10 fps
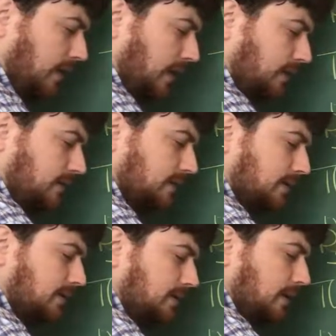
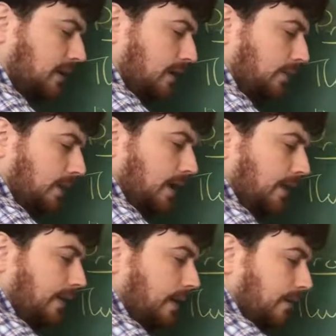Hence, we
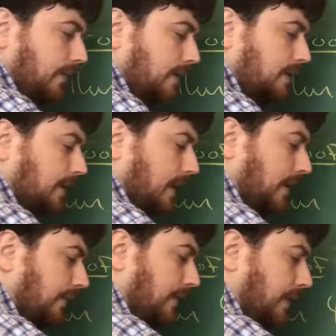have that our function
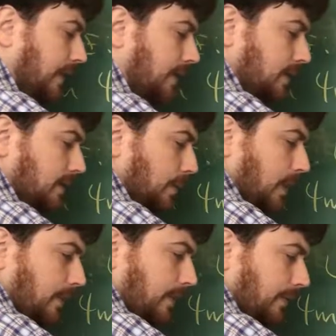f is
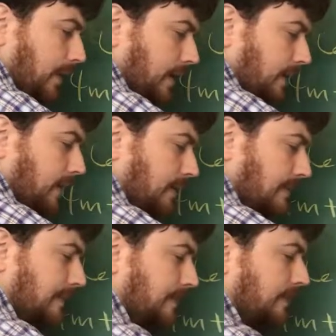well defined.
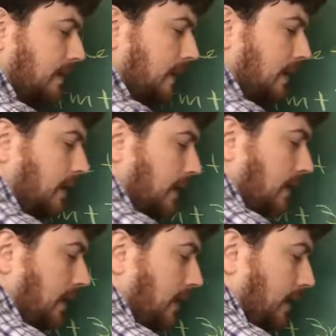
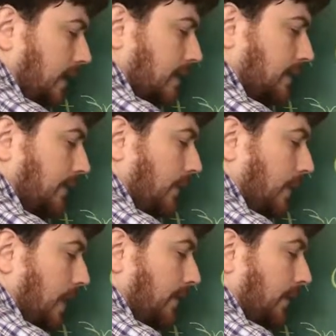That is,
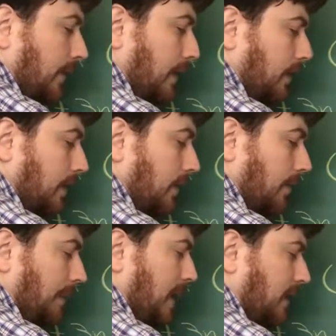for everything in the
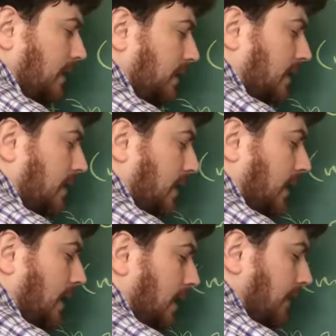domain,
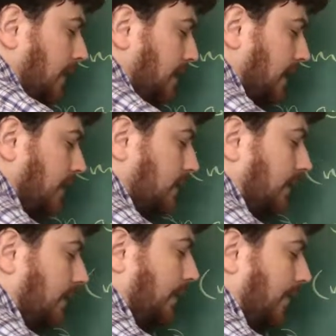I have
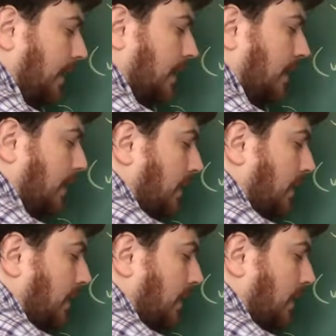exactly one thing in the